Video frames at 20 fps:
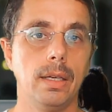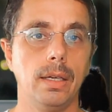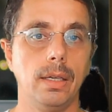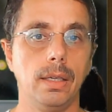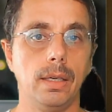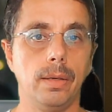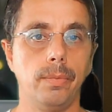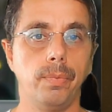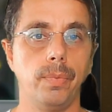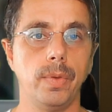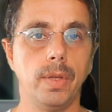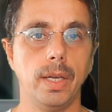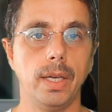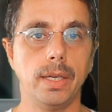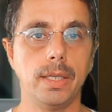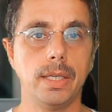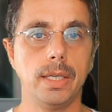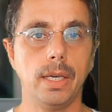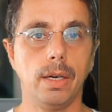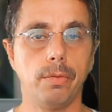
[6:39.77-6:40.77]
the
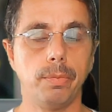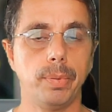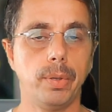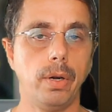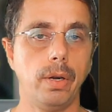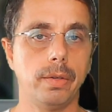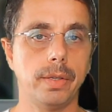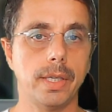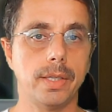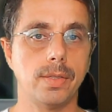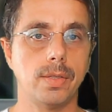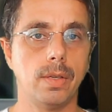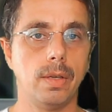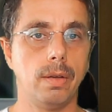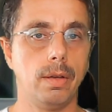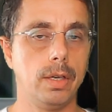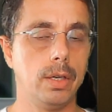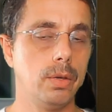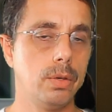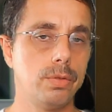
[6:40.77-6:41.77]
idea of progress
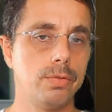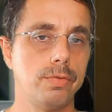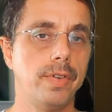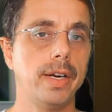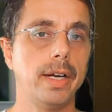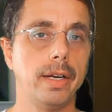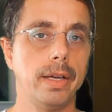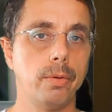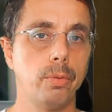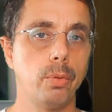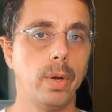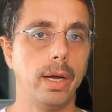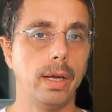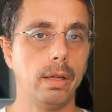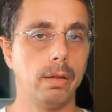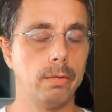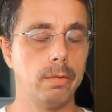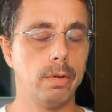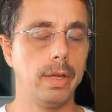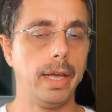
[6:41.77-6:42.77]
goes very
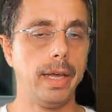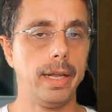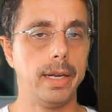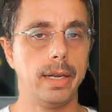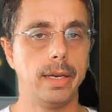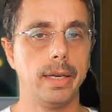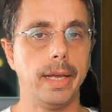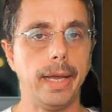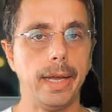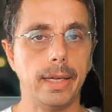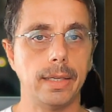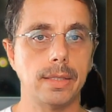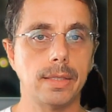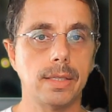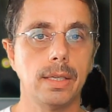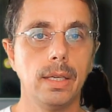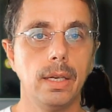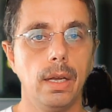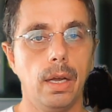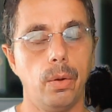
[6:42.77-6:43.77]
well hand in
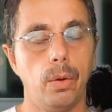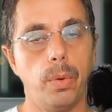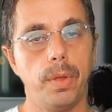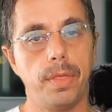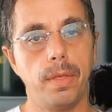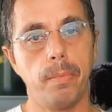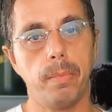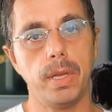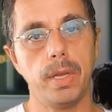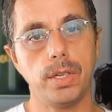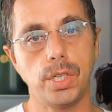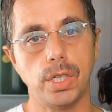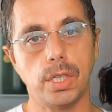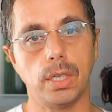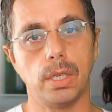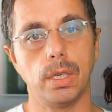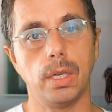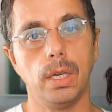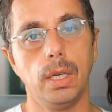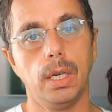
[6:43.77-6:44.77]
hand with the
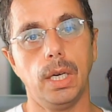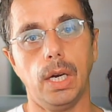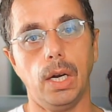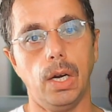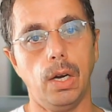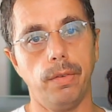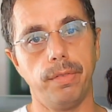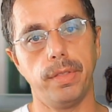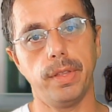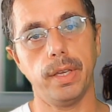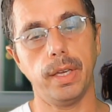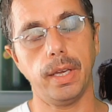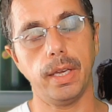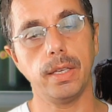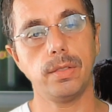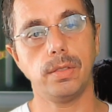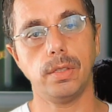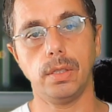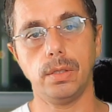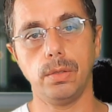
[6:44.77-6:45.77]
mission of the
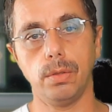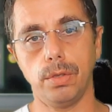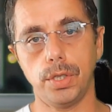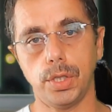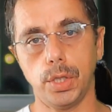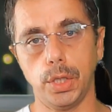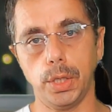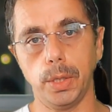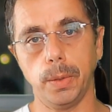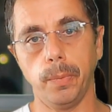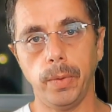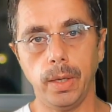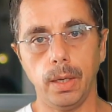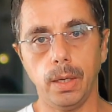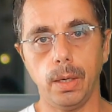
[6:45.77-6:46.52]
institution.